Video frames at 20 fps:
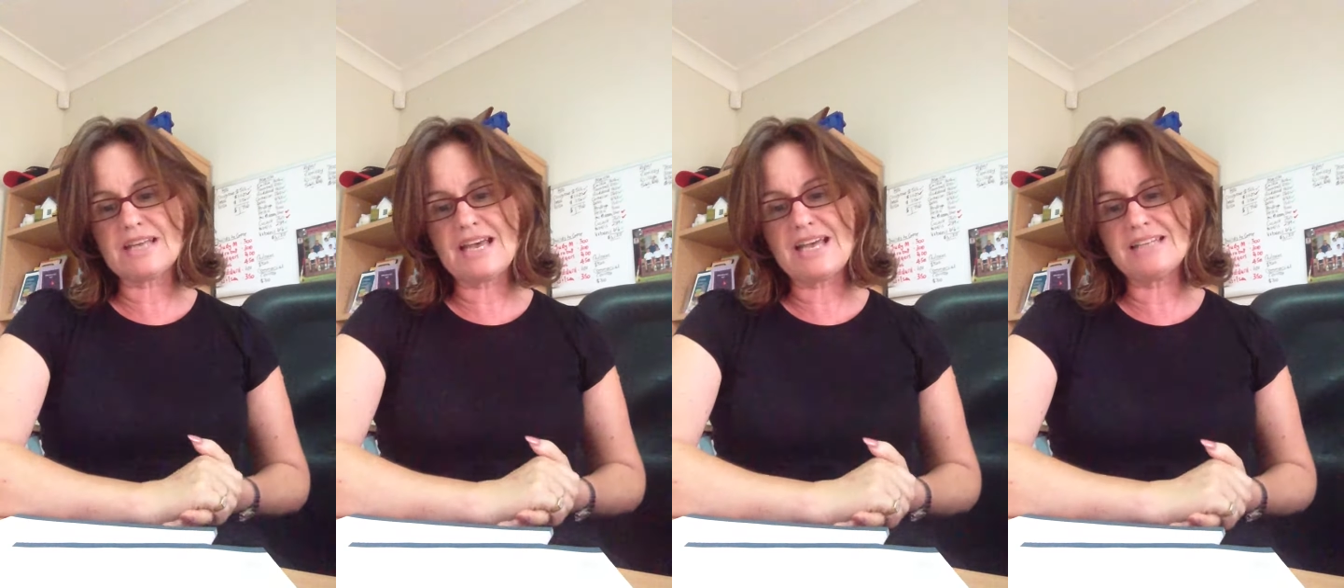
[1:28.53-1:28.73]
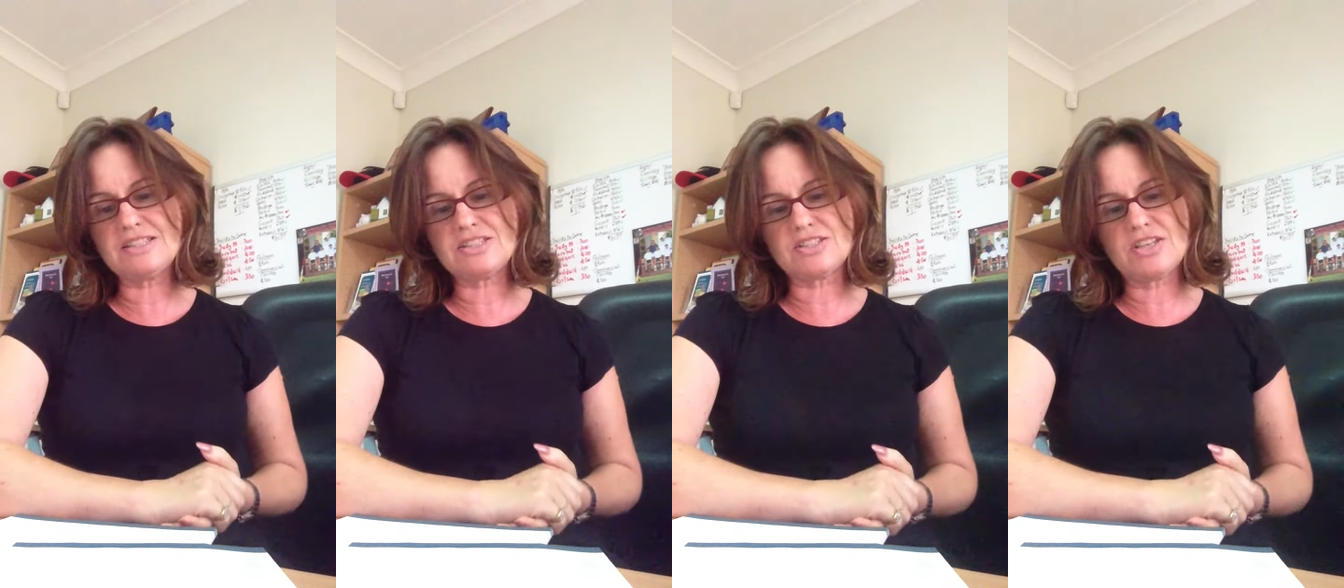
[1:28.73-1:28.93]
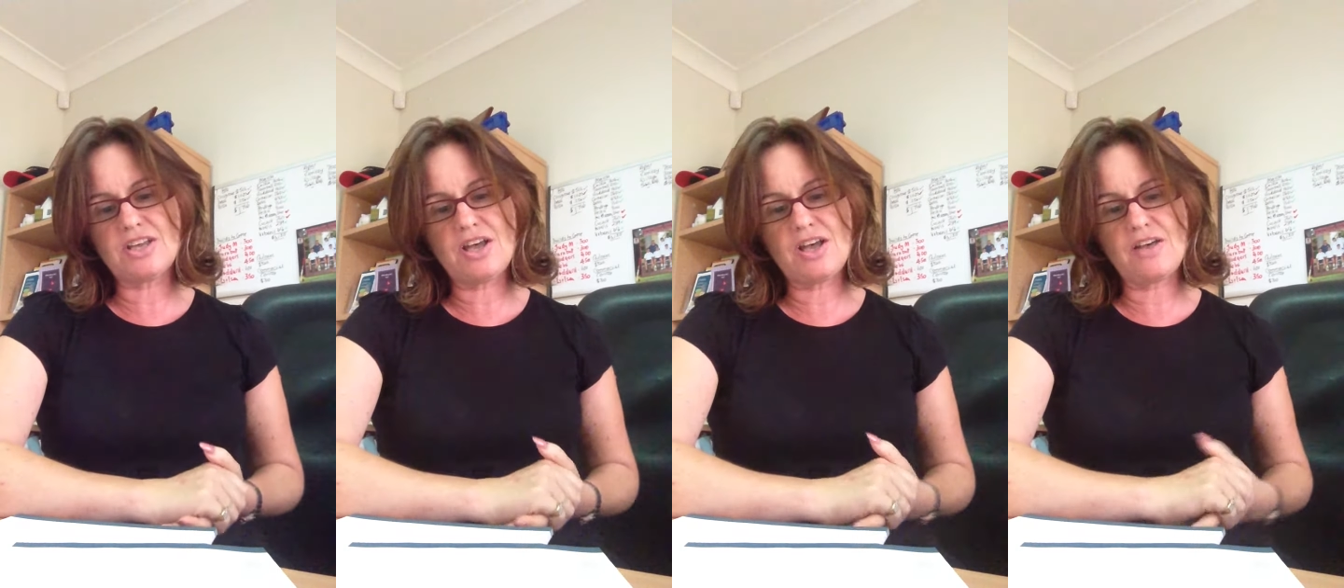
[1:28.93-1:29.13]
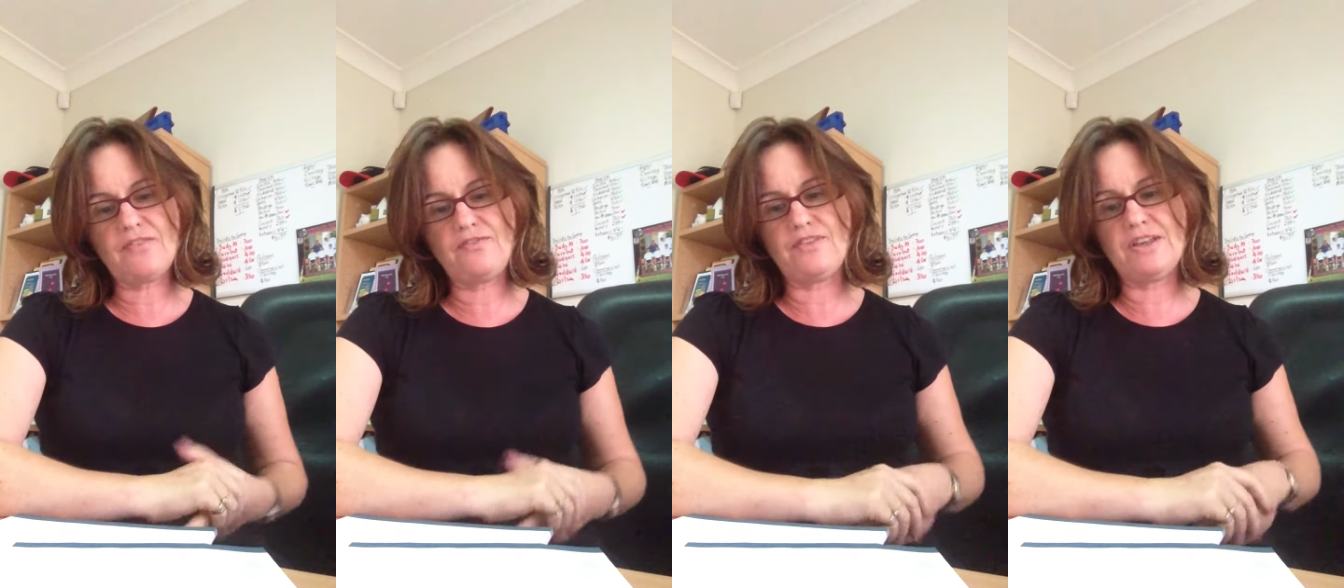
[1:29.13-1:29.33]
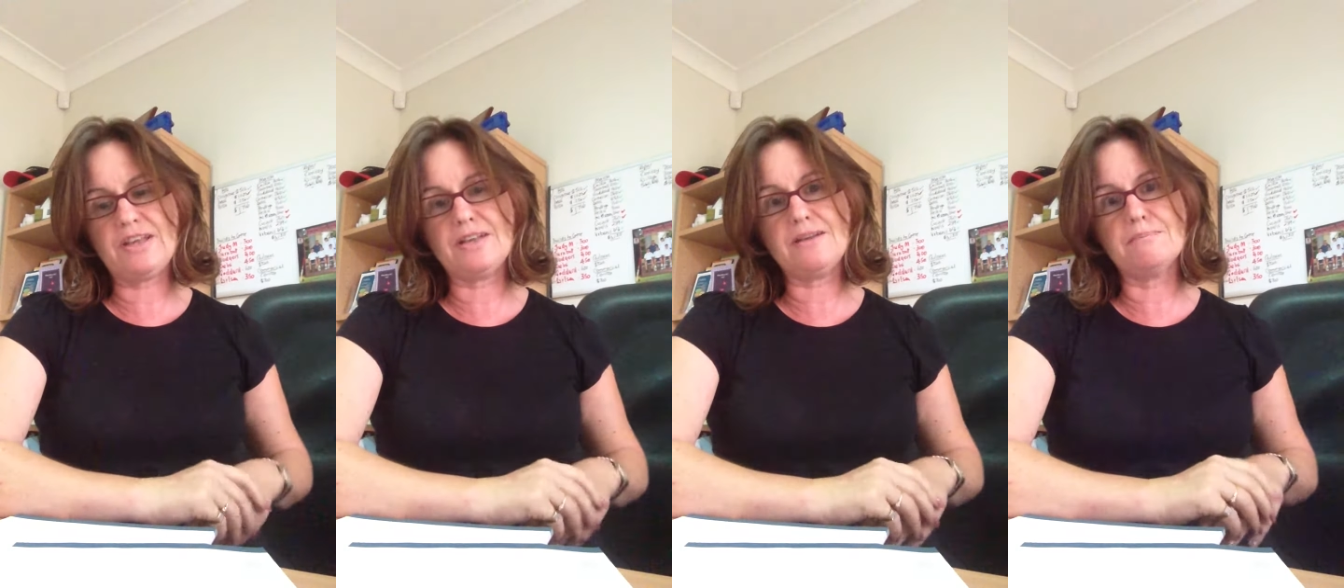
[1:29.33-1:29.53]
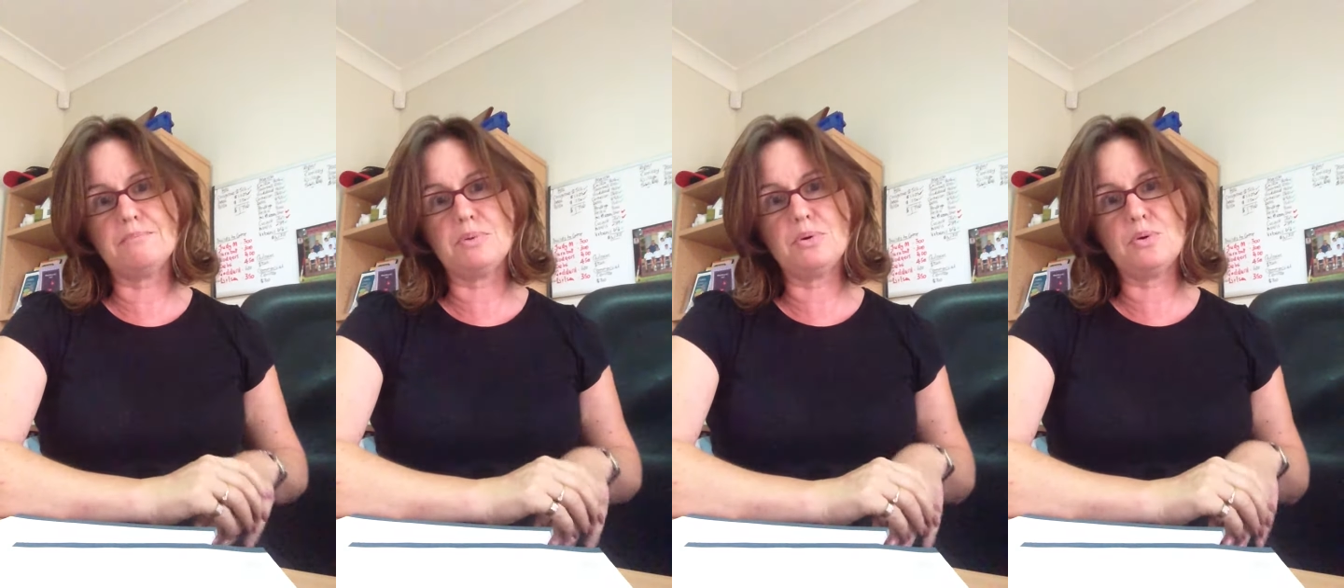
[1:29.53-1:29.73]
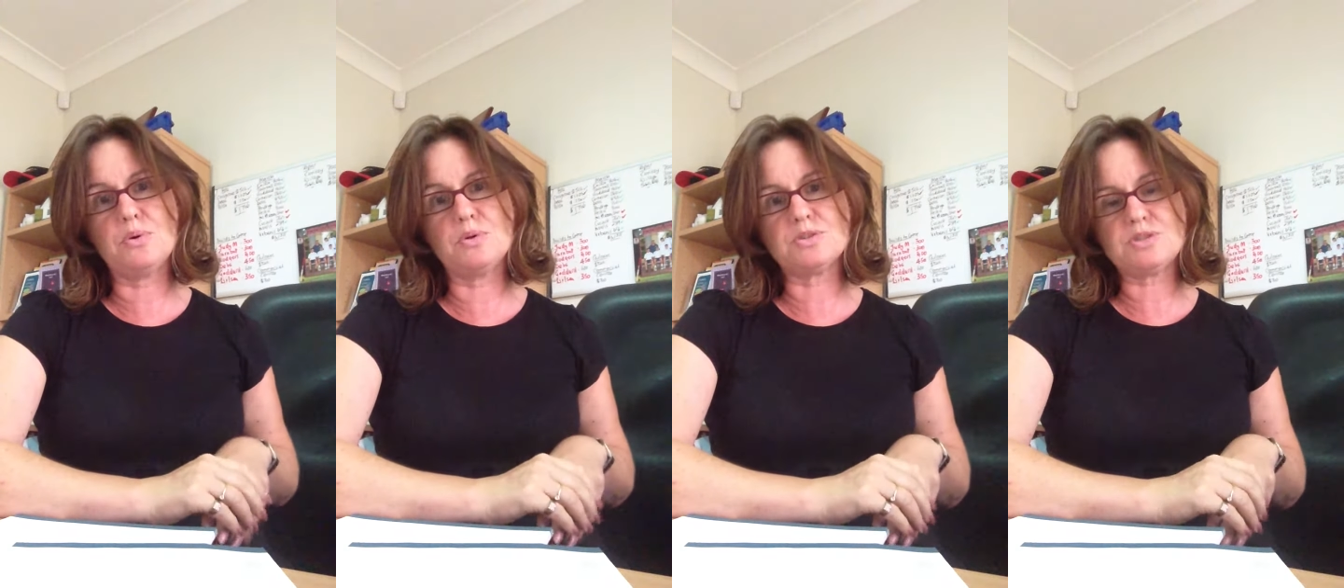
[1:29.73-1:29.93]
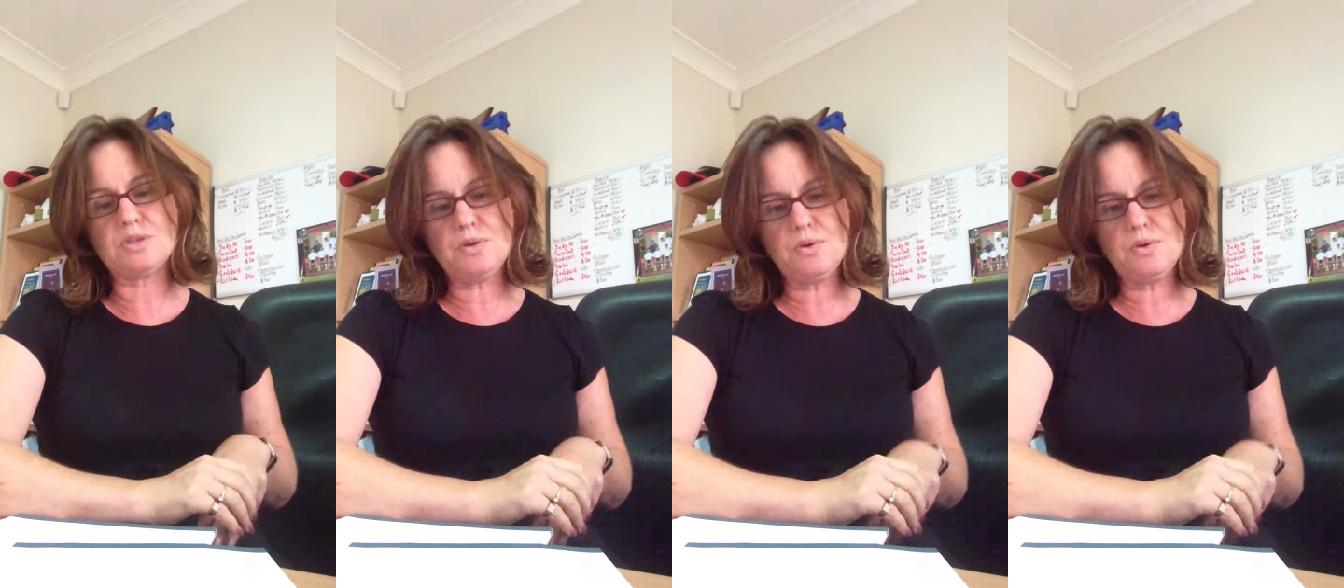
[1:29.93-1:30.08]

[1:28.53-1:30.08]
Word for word: and surfing board,